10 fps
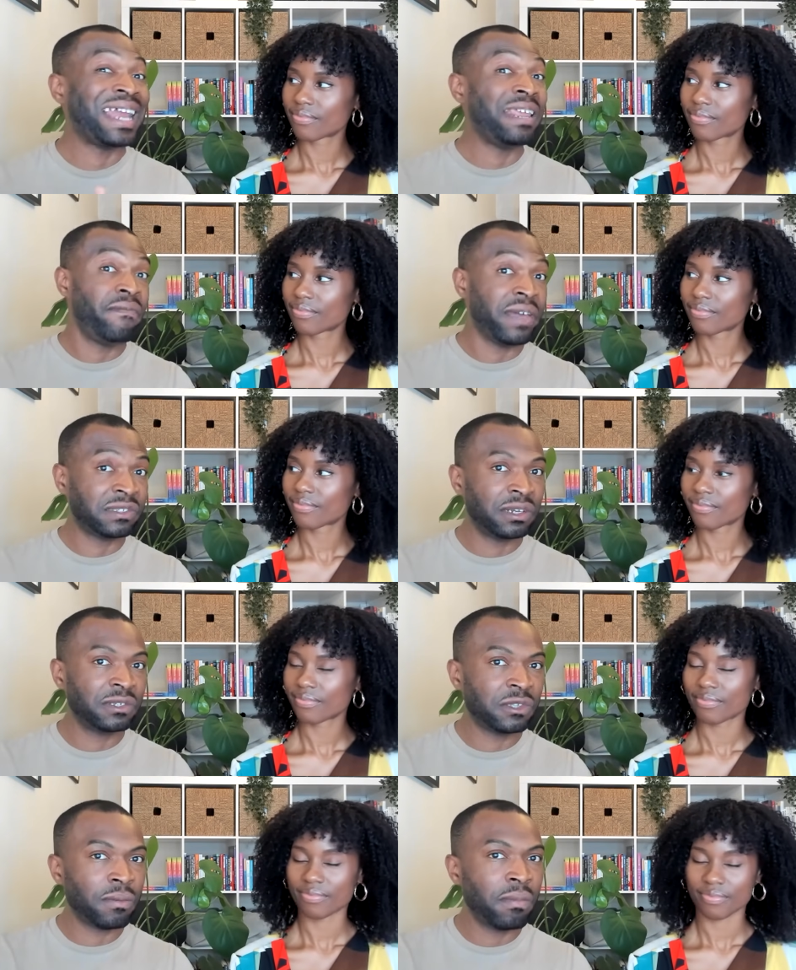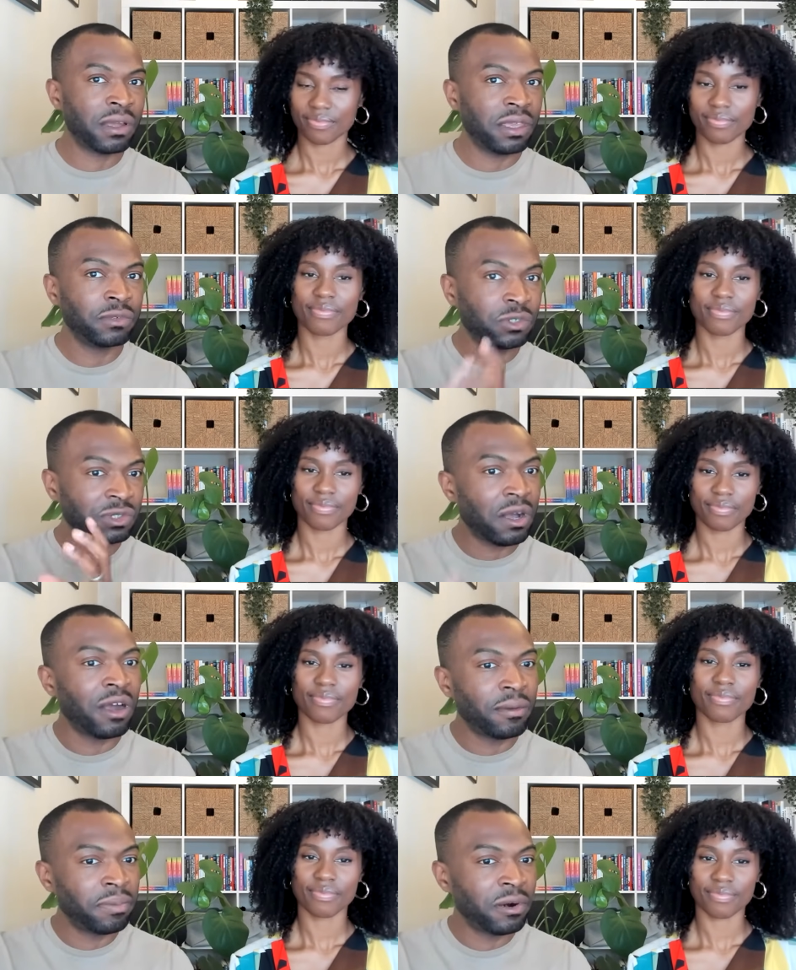Speaker 1: and invest in the stock market, which was
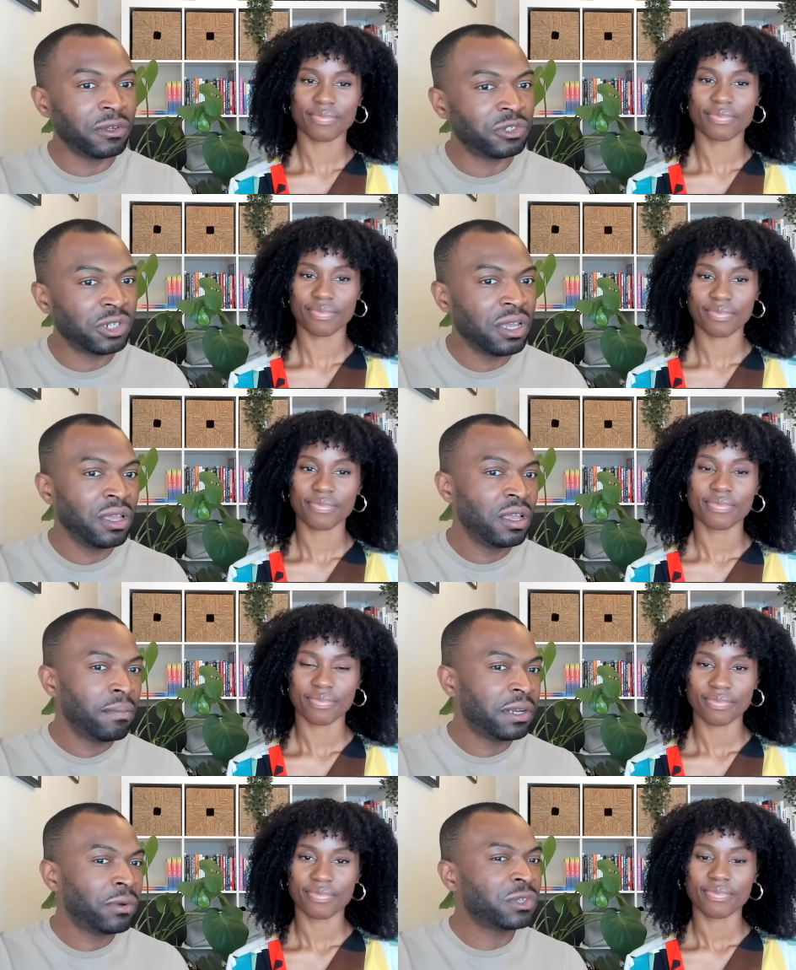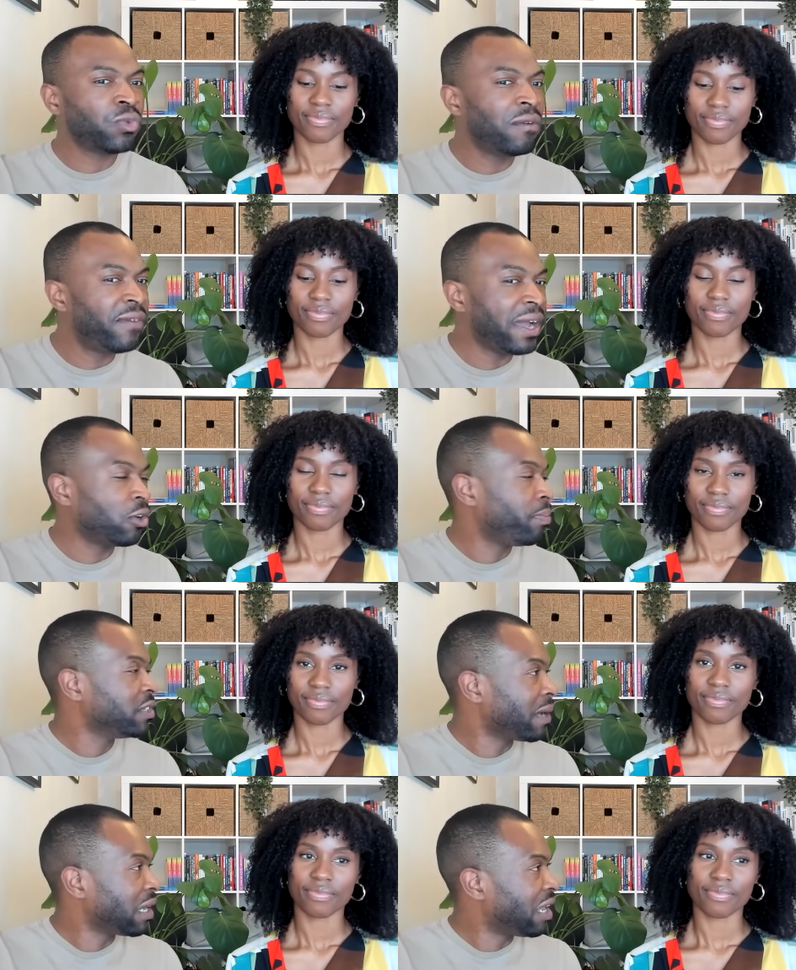our approach. But there was one final point
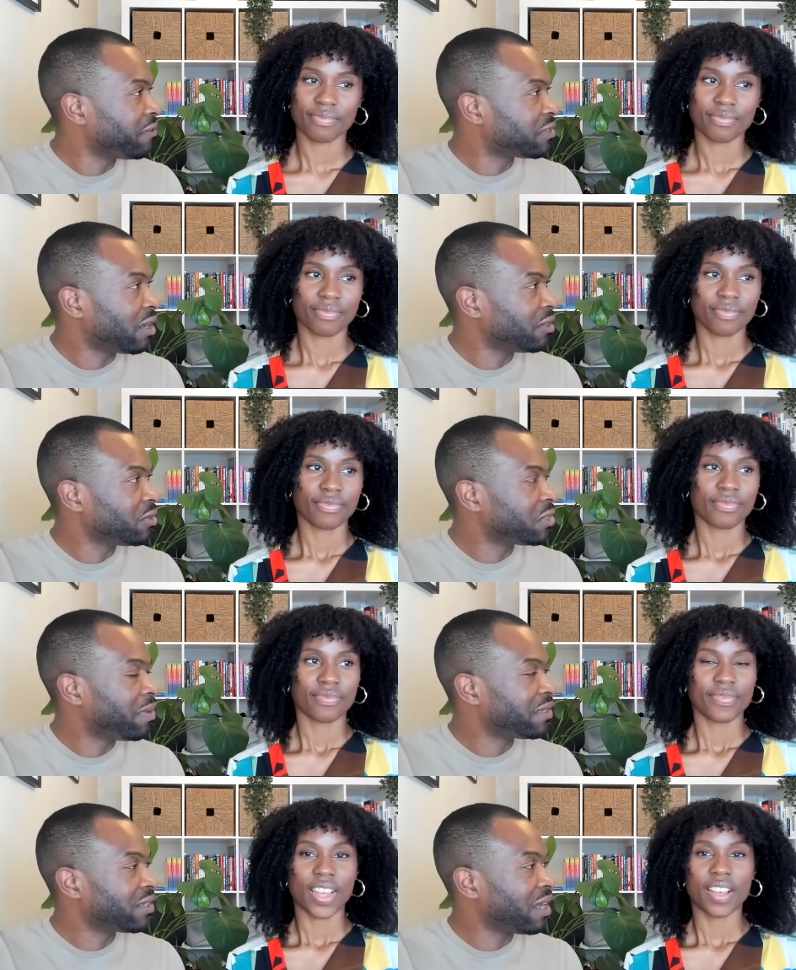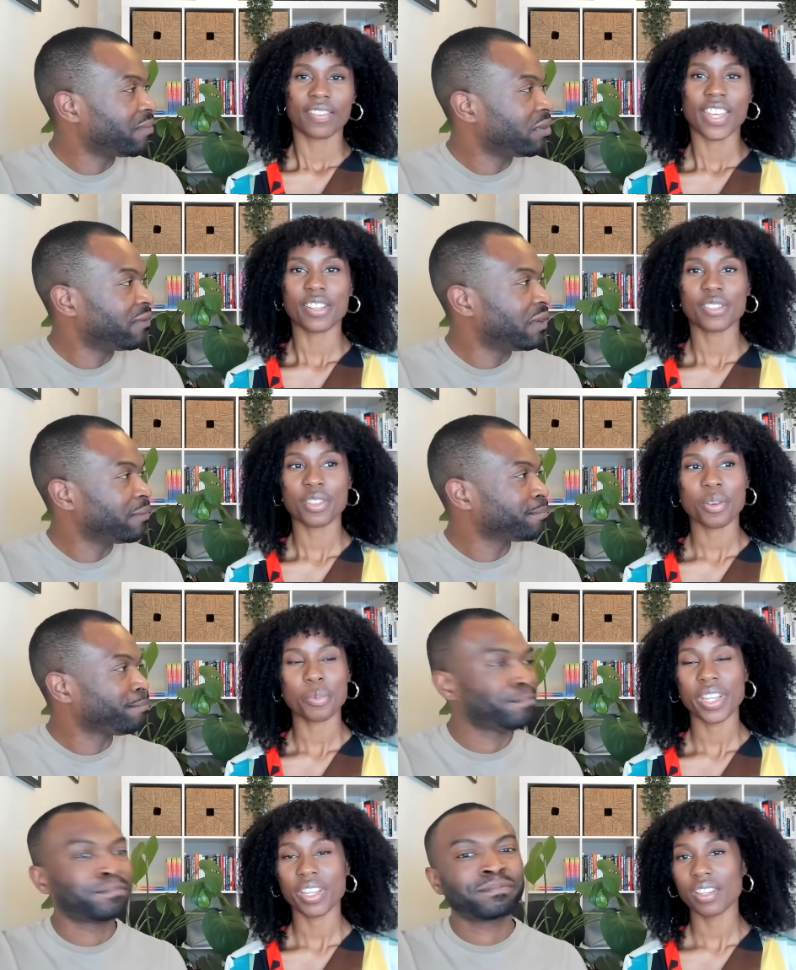about lifestyle. Do you want to speak to that? Briefly? Yeah, so
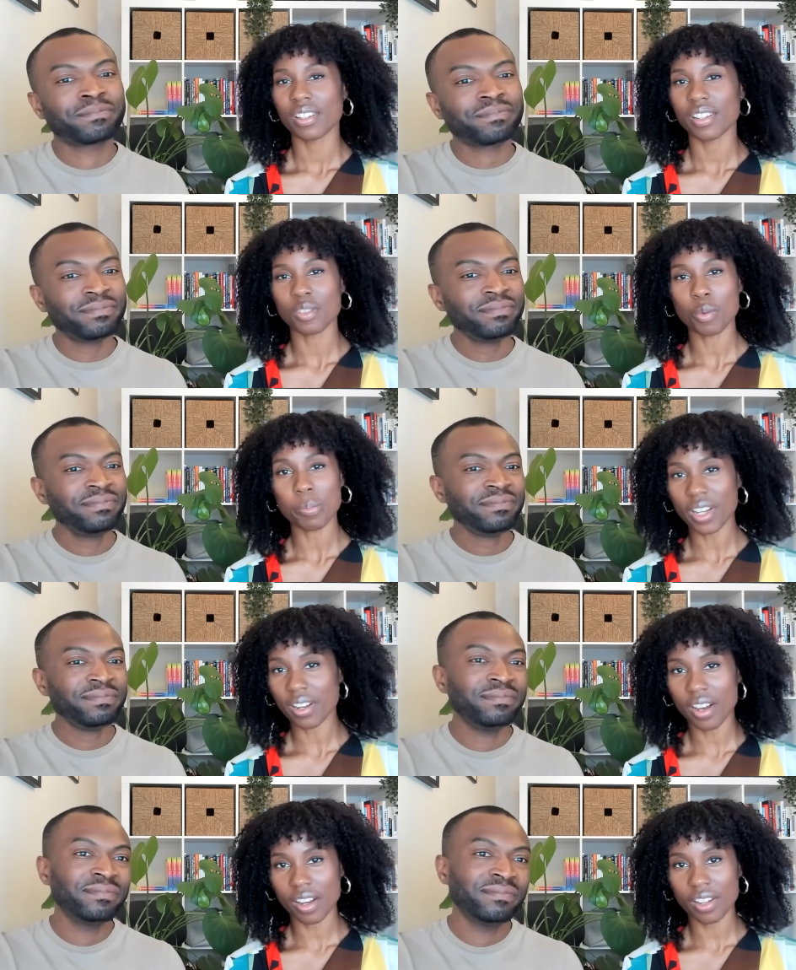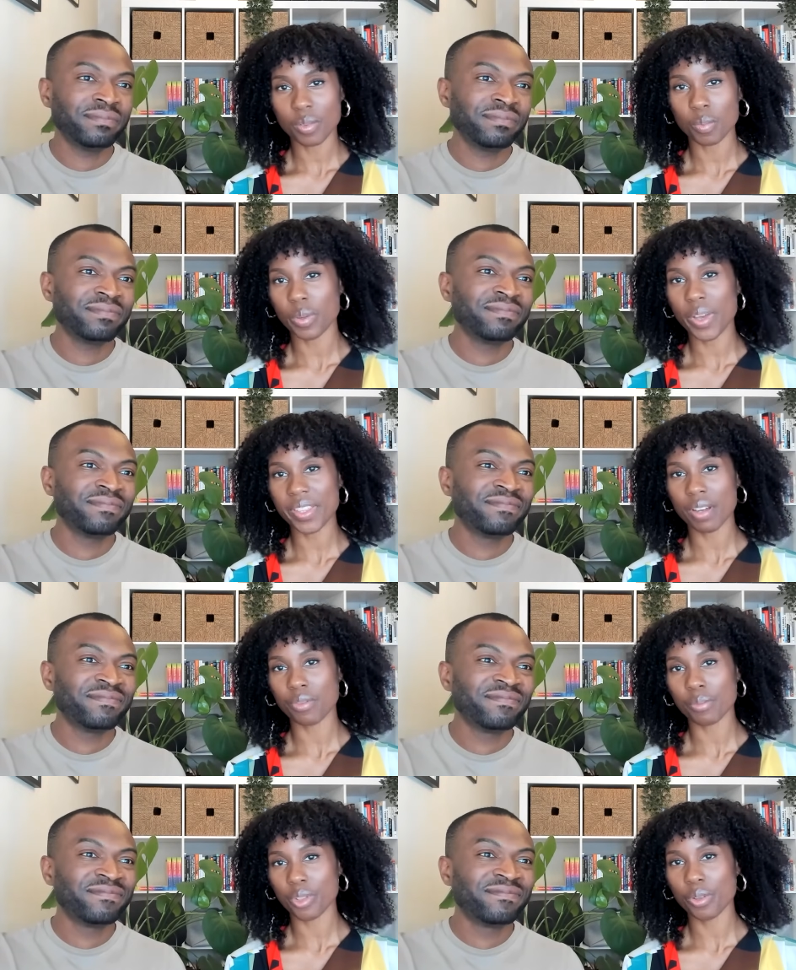
Speaker 2: we swapped our cars. We went down
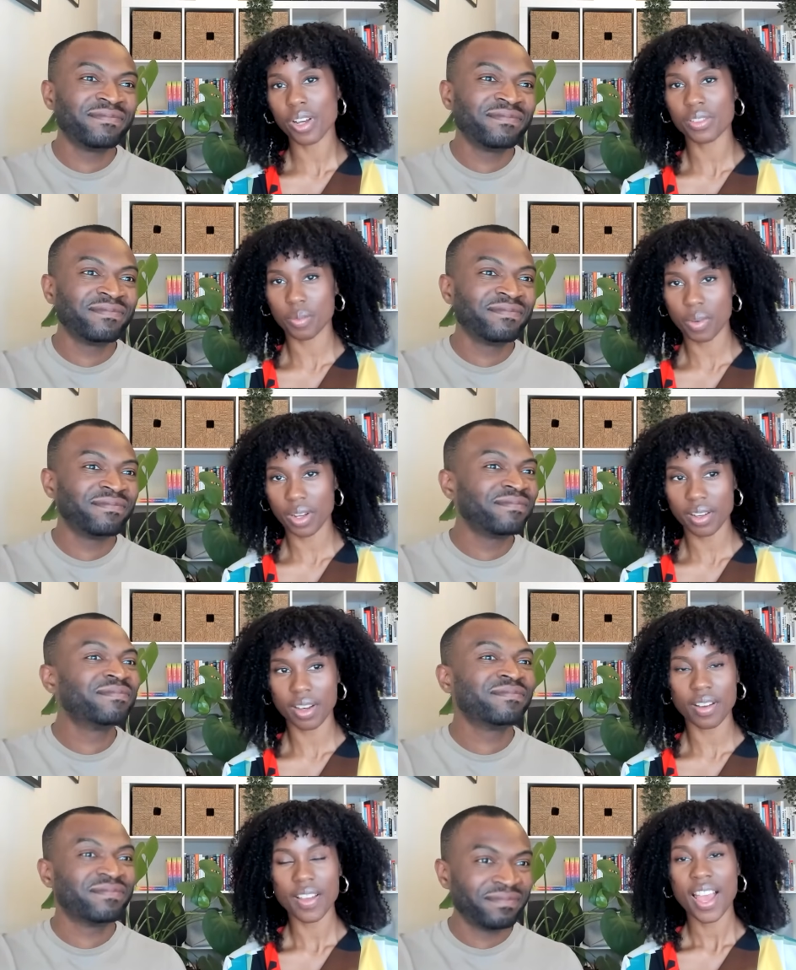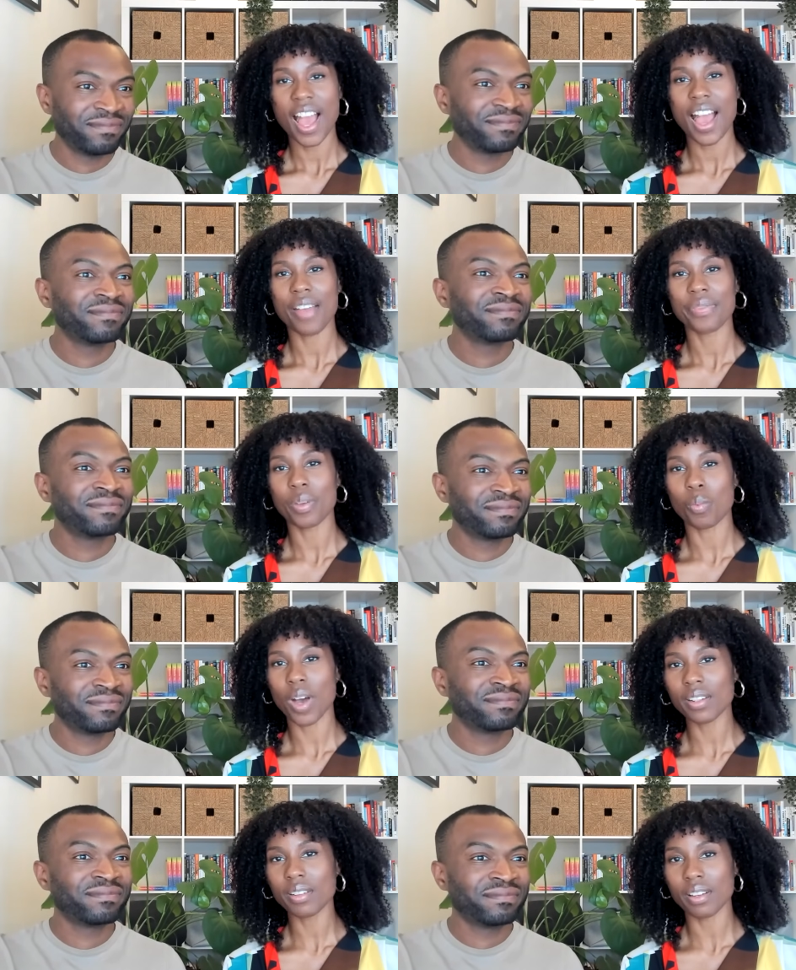from two cars to one car. And the
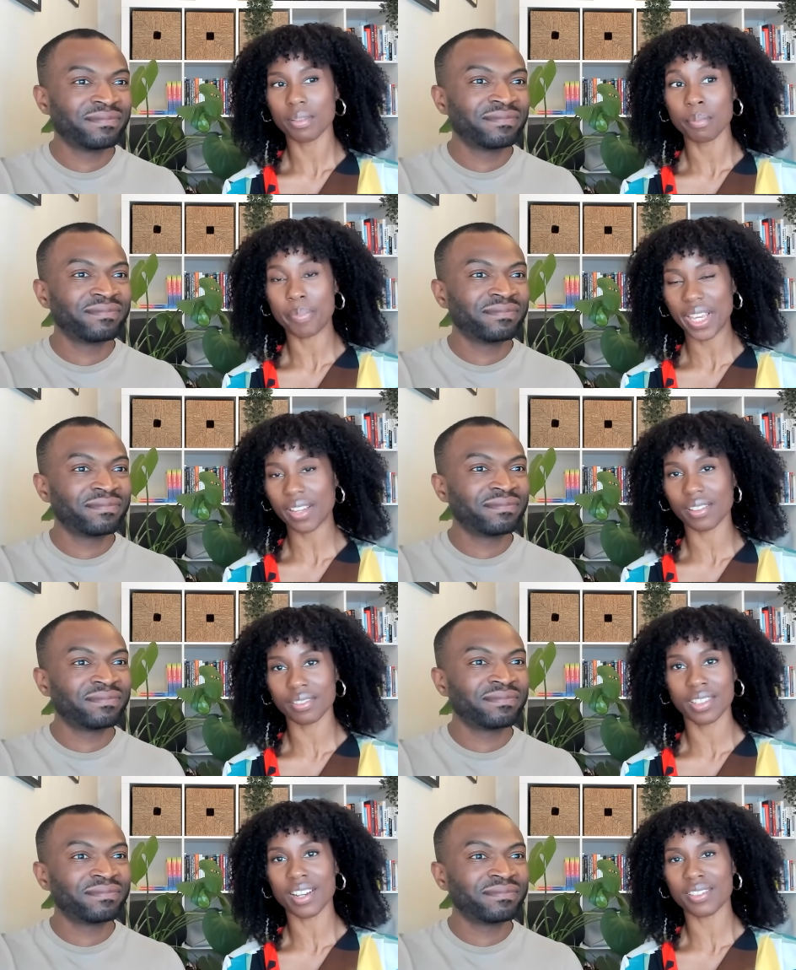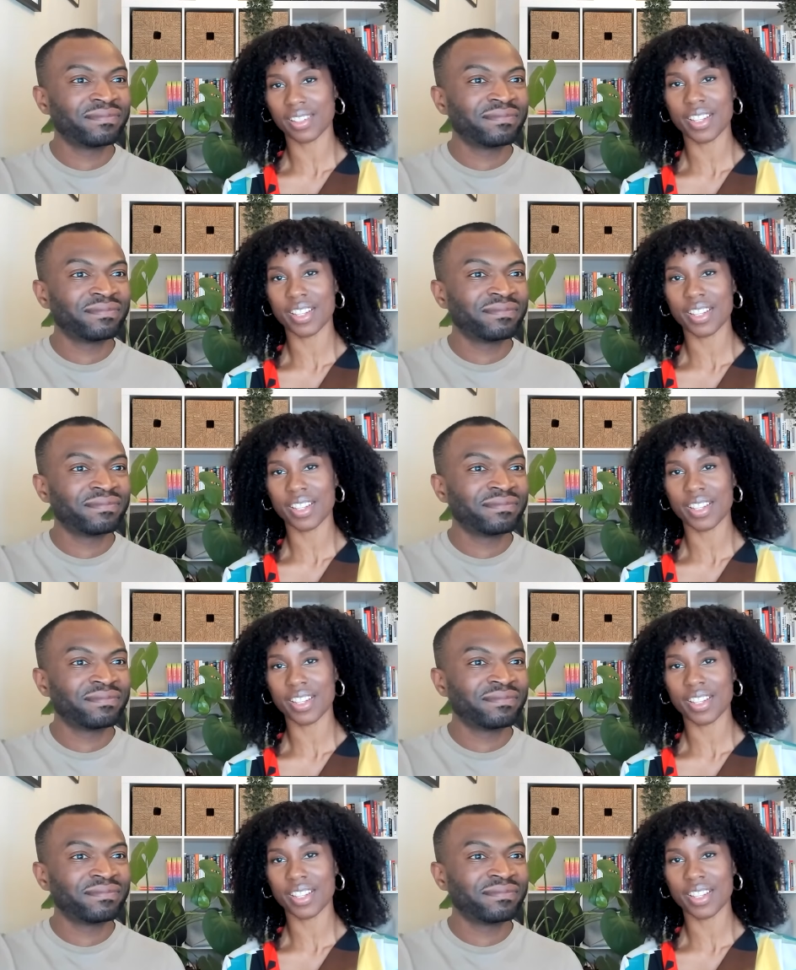one big guzzler